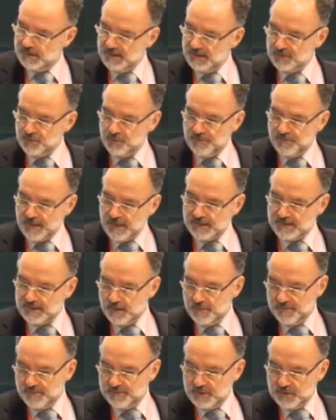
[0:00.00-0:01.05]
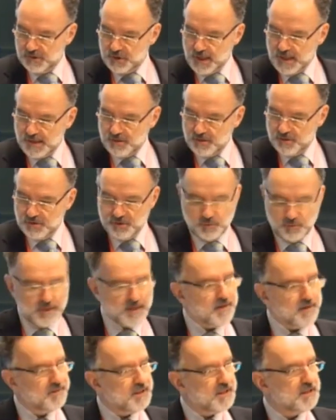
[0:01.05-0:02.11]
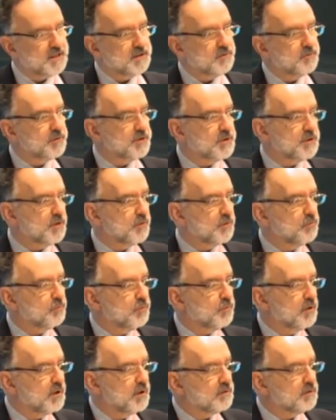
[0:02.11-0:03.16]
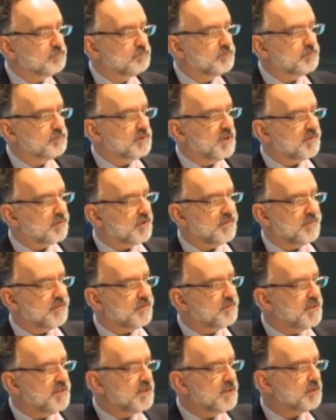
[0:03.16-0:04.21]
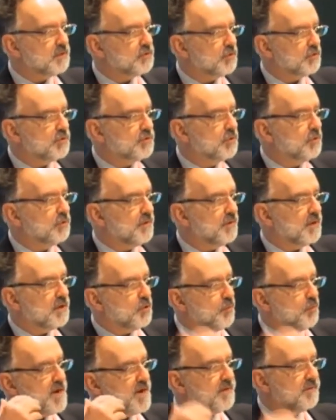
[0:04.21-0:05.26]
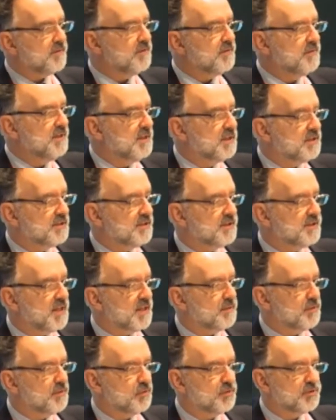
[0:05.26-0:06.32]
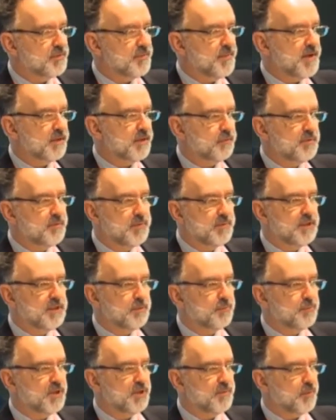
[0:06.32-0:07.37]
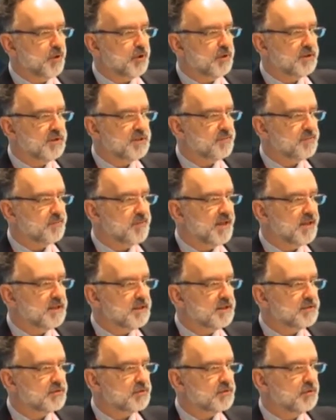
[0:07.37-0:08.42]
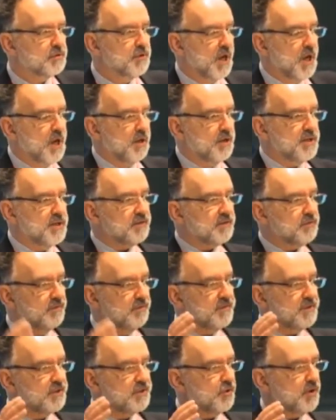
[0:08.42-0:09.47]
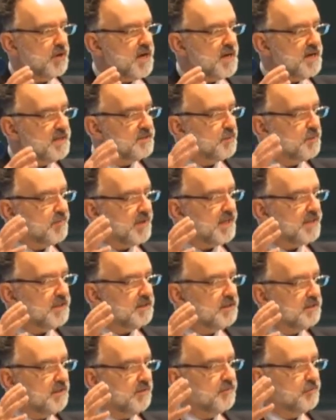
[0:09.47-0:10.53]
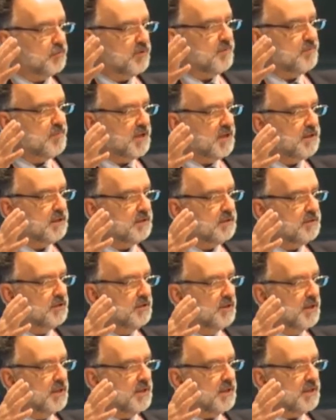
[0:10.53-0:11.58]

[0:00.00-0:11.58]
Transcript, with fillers: This reflects some of the challenges we have ahead. You know, every 50 yeyears or so, if I go back 50 years in time, there was about 3 billion people on this planet, so you have to visualize a planet of 3 billion.